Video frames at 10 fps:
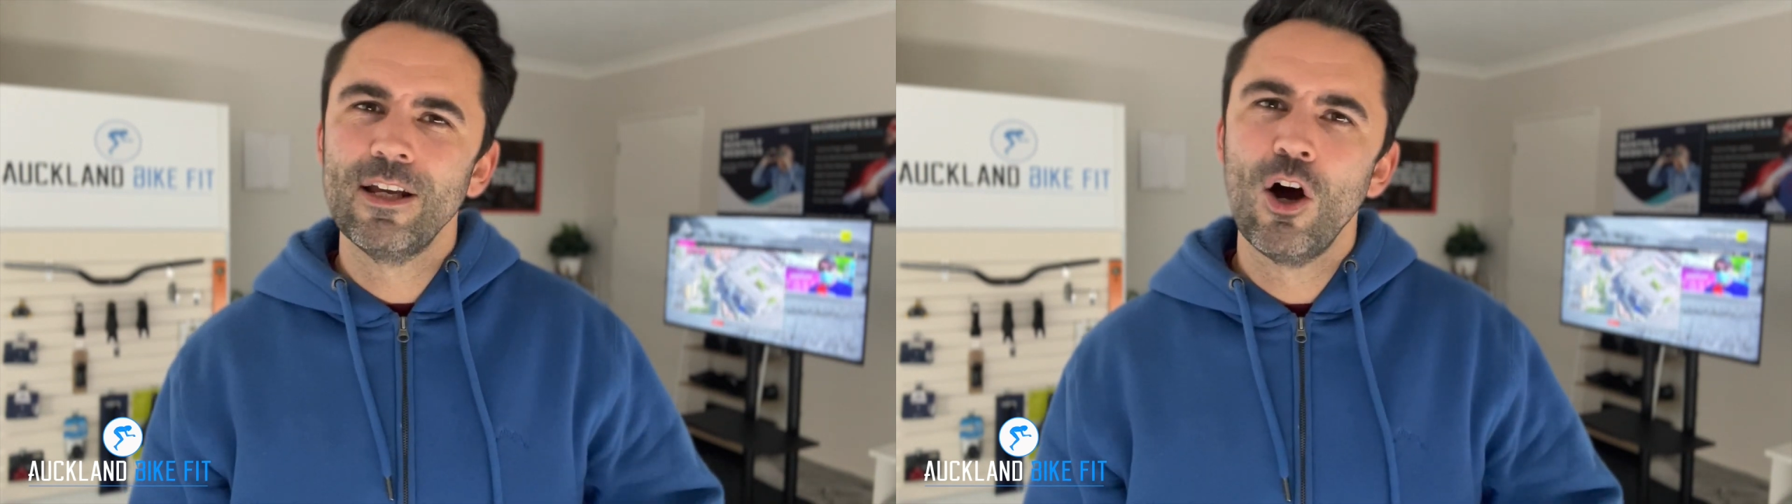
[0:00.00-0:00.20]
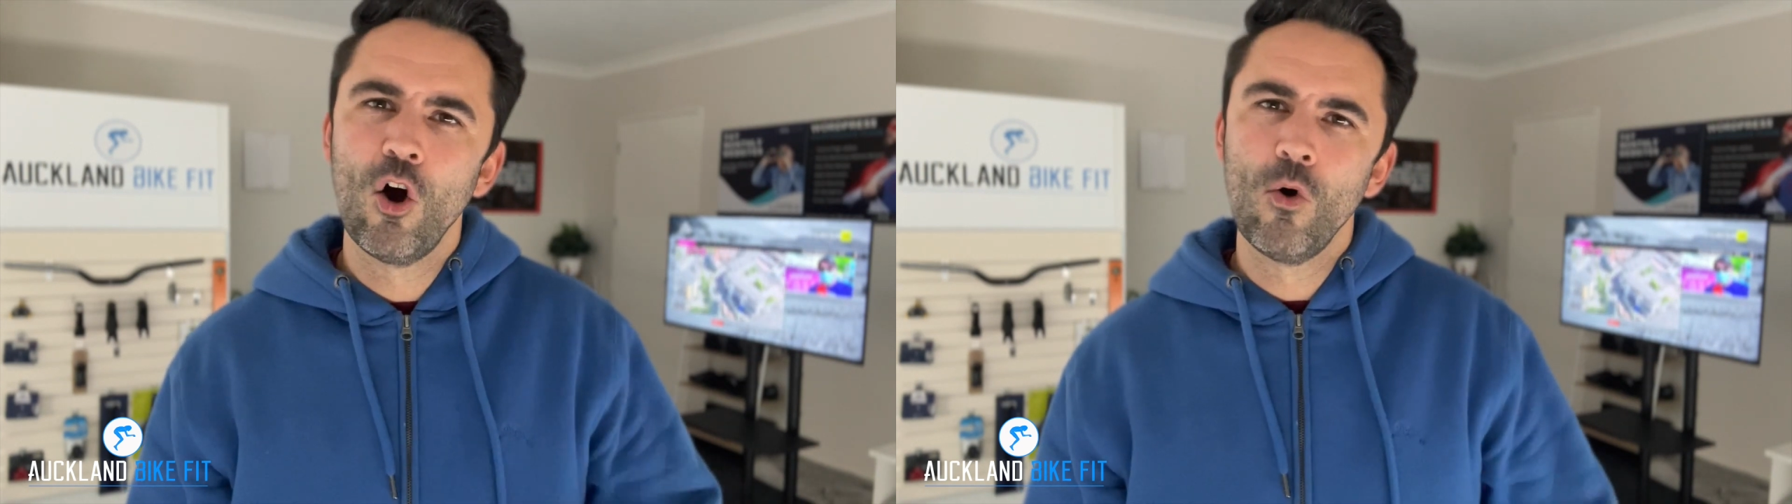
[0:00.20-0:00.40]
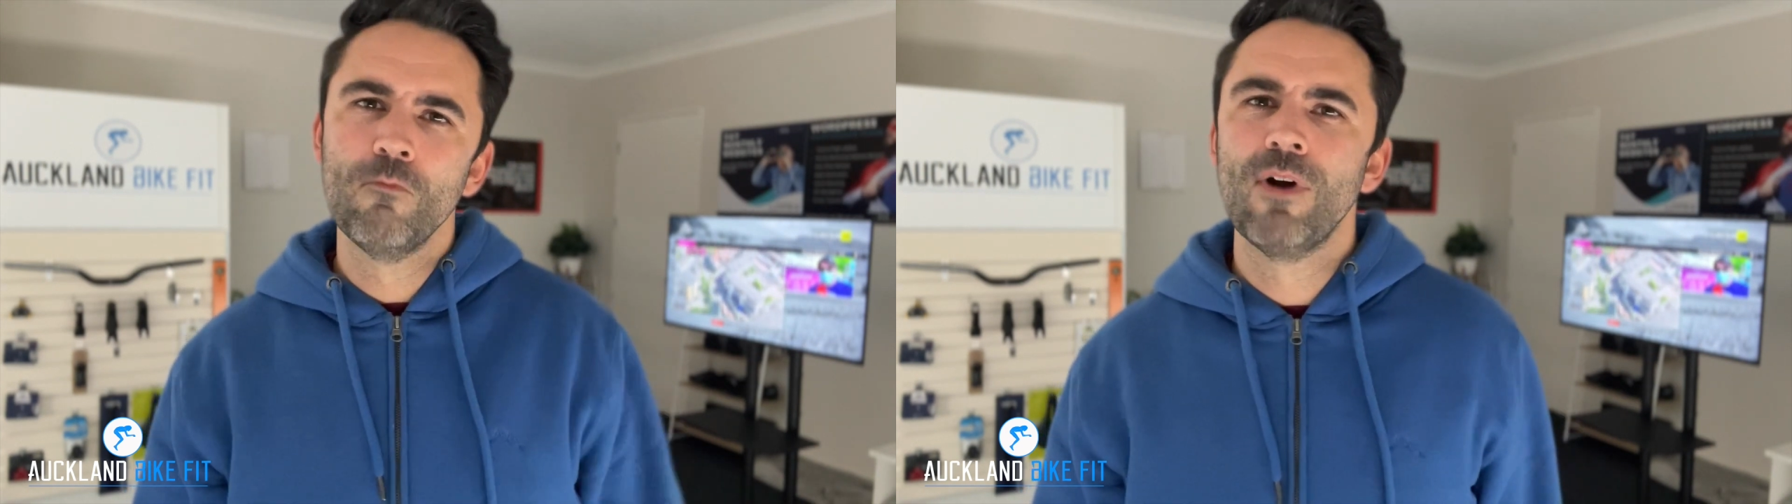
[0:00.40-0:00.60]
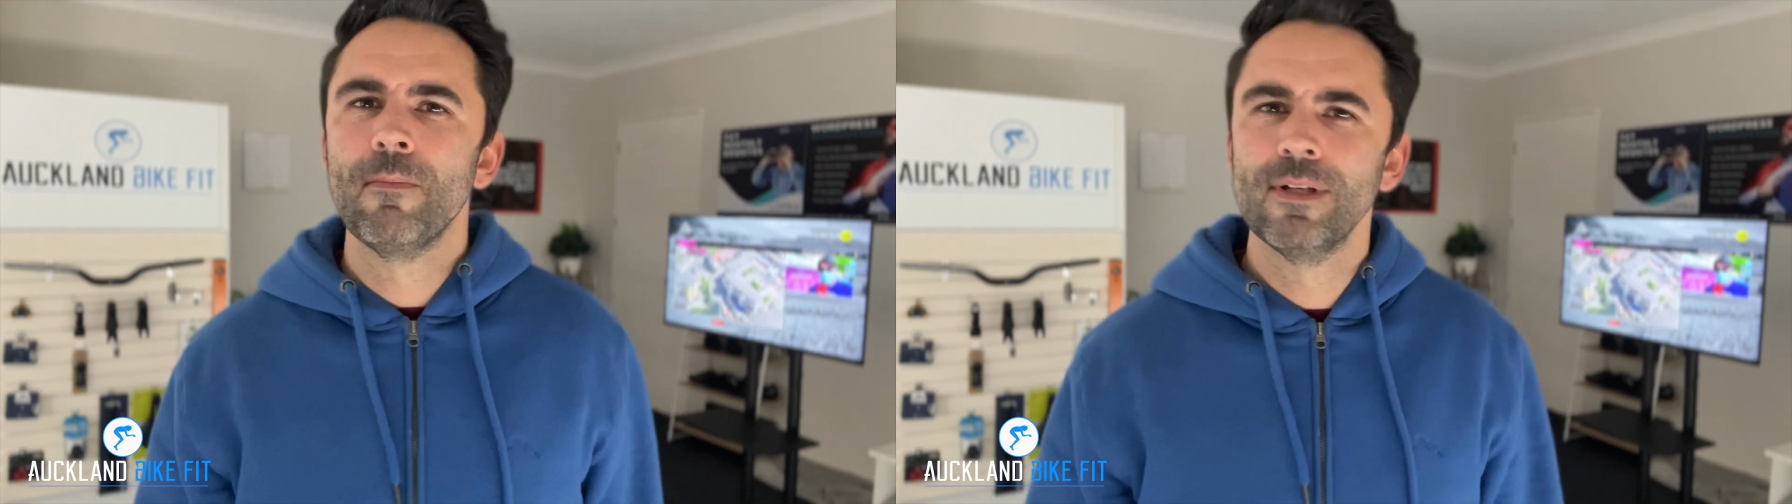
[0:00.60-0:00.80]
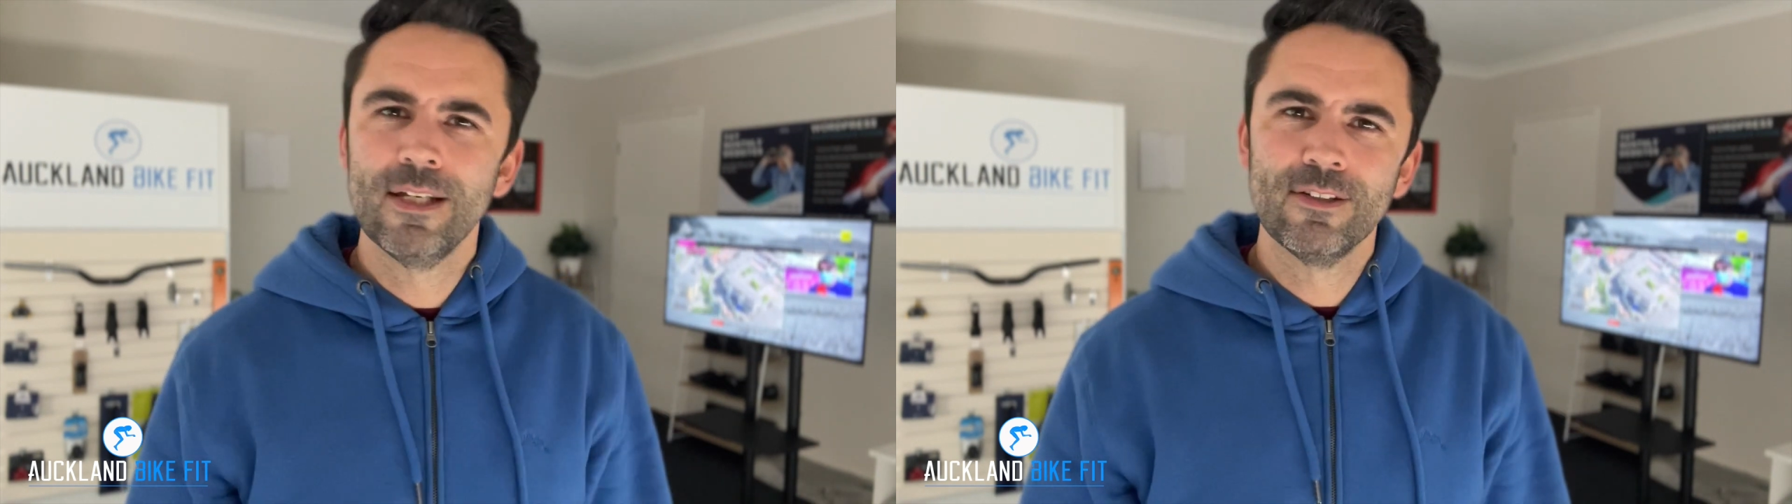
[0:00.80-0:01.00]
home
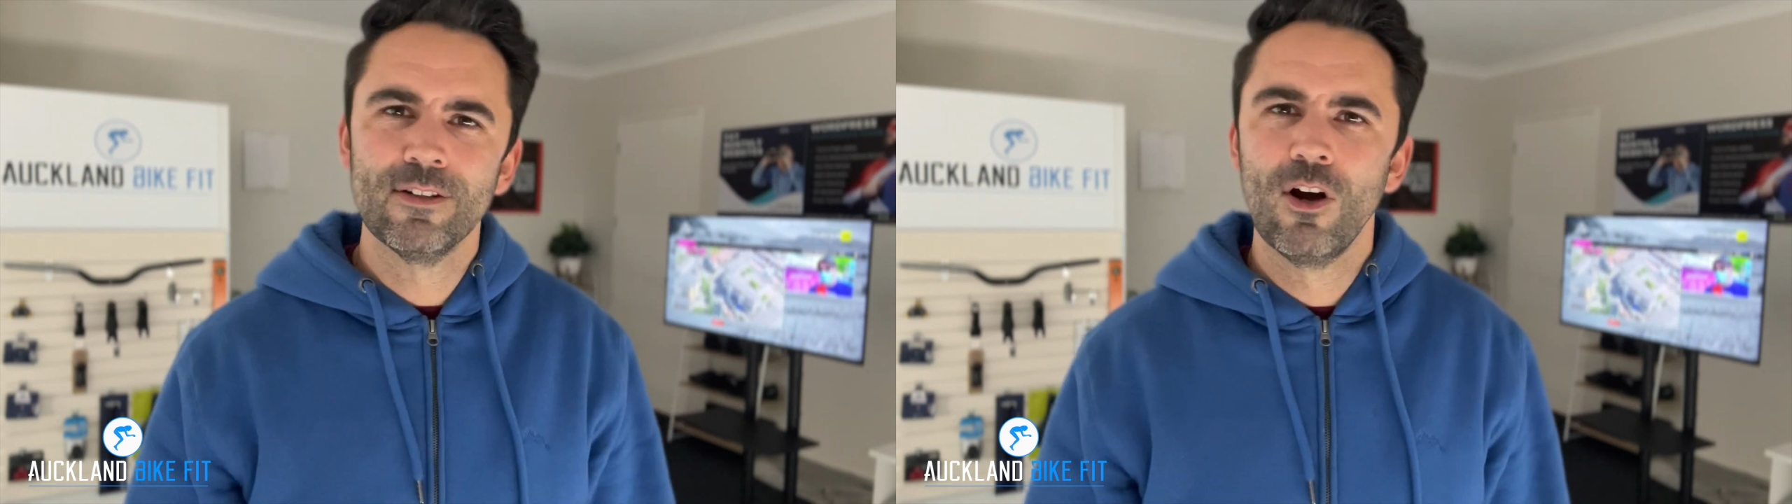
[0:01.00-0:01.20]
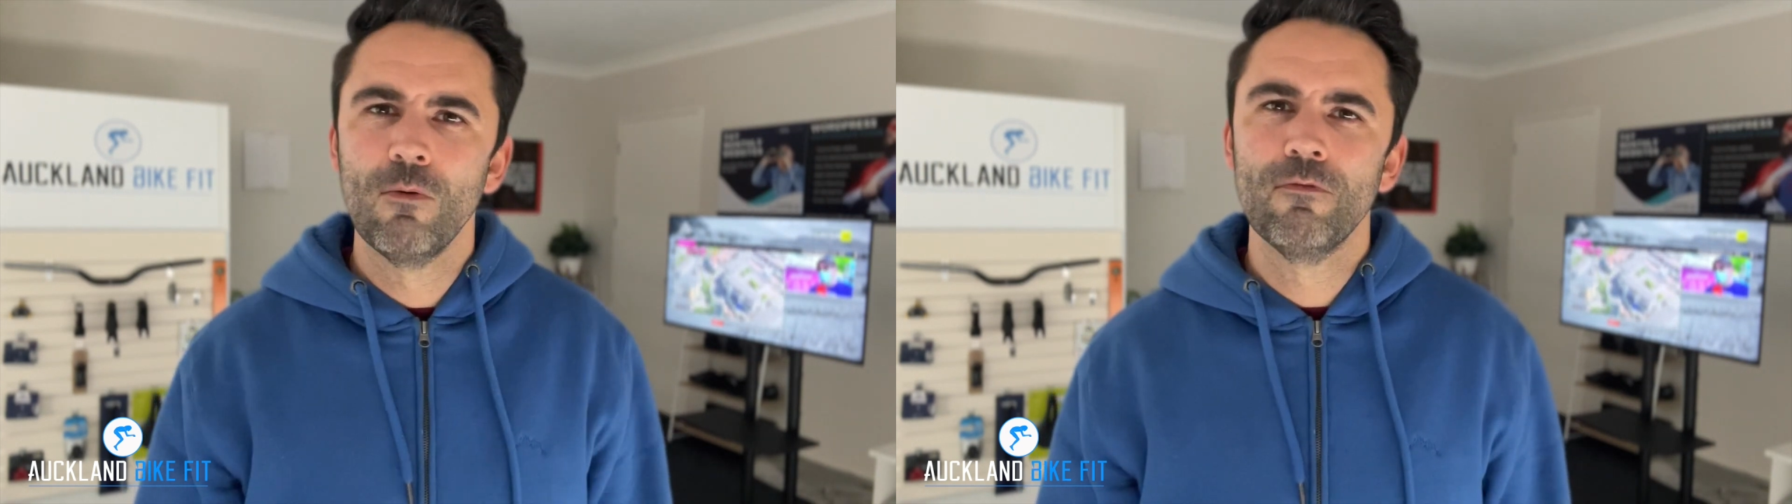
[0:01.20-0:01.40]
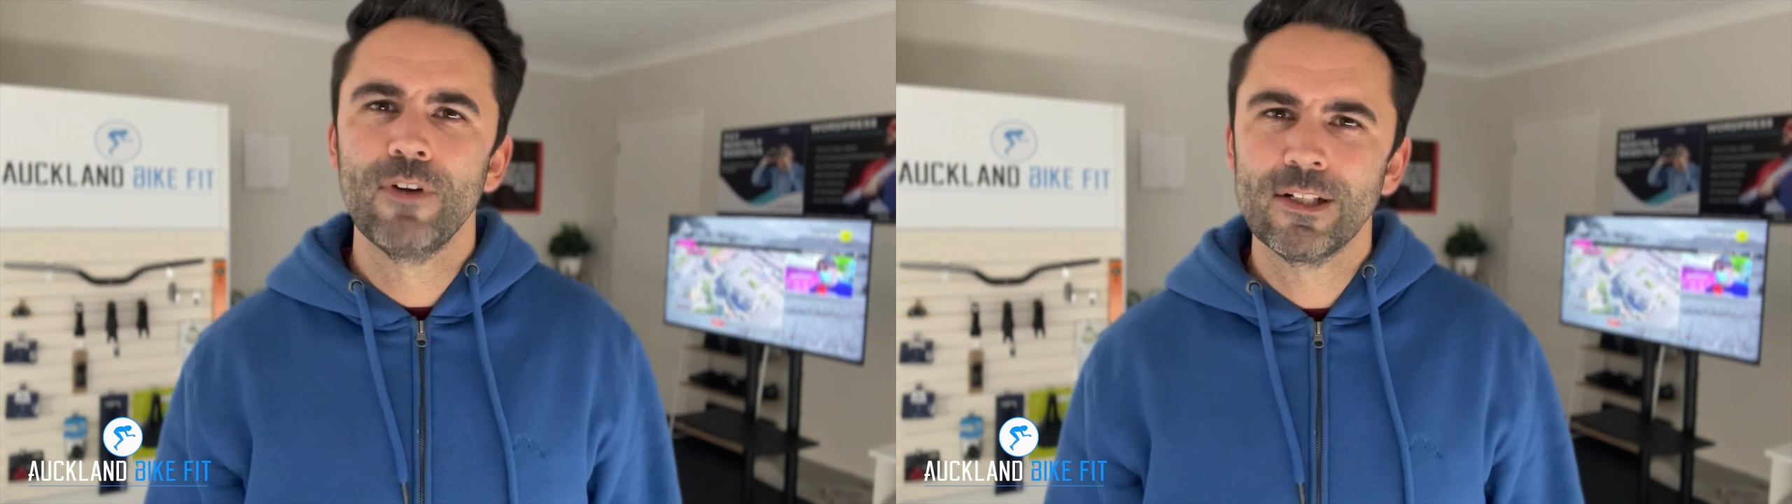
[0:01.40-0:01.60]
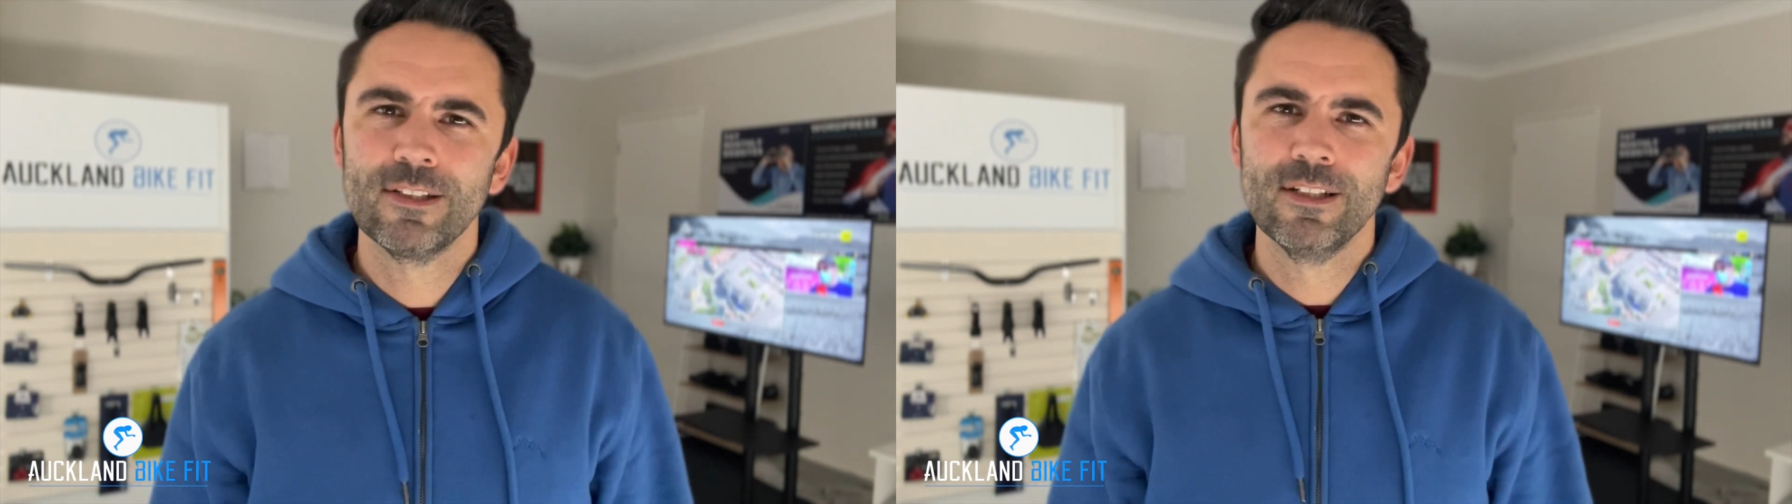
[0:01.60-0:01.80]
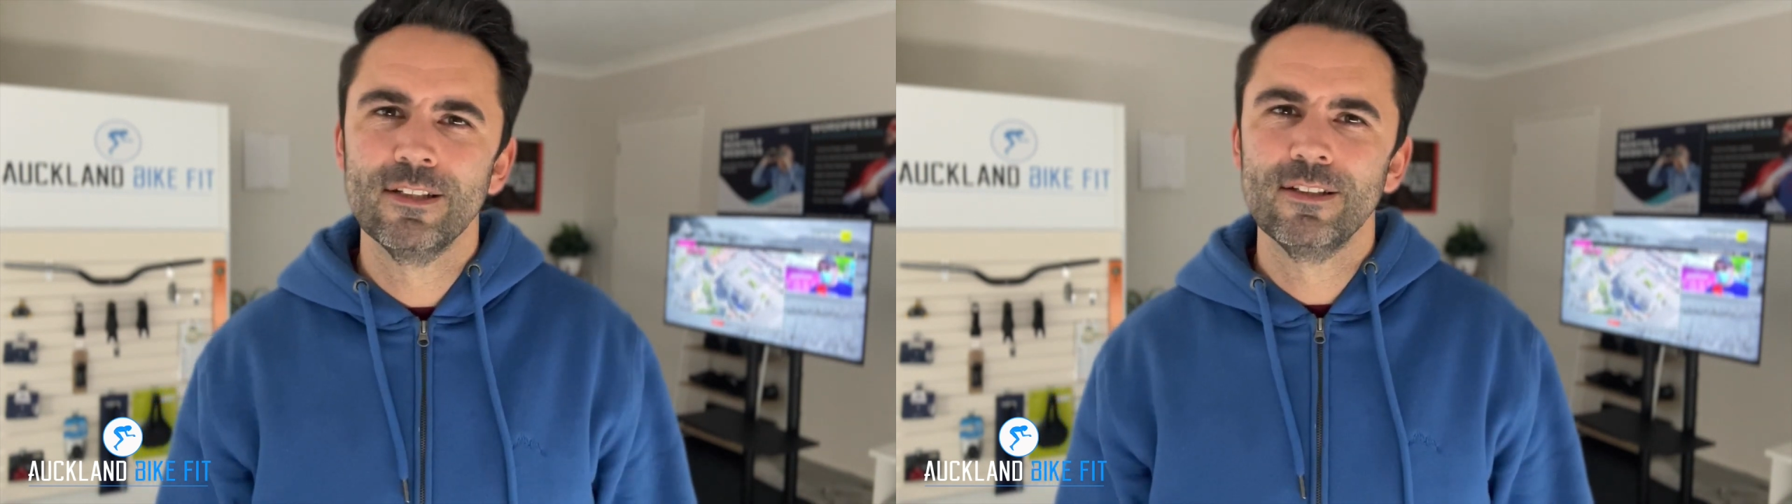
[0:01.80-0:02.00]
remedies and home
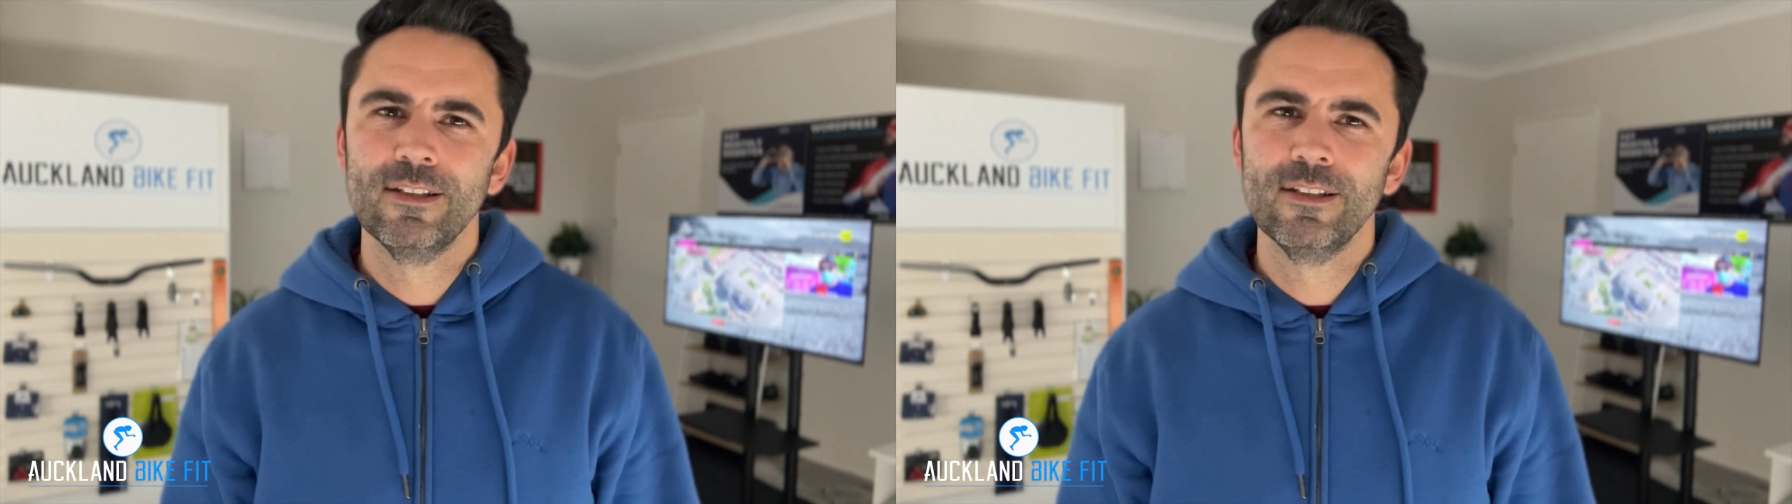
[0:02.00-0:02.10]
fixes,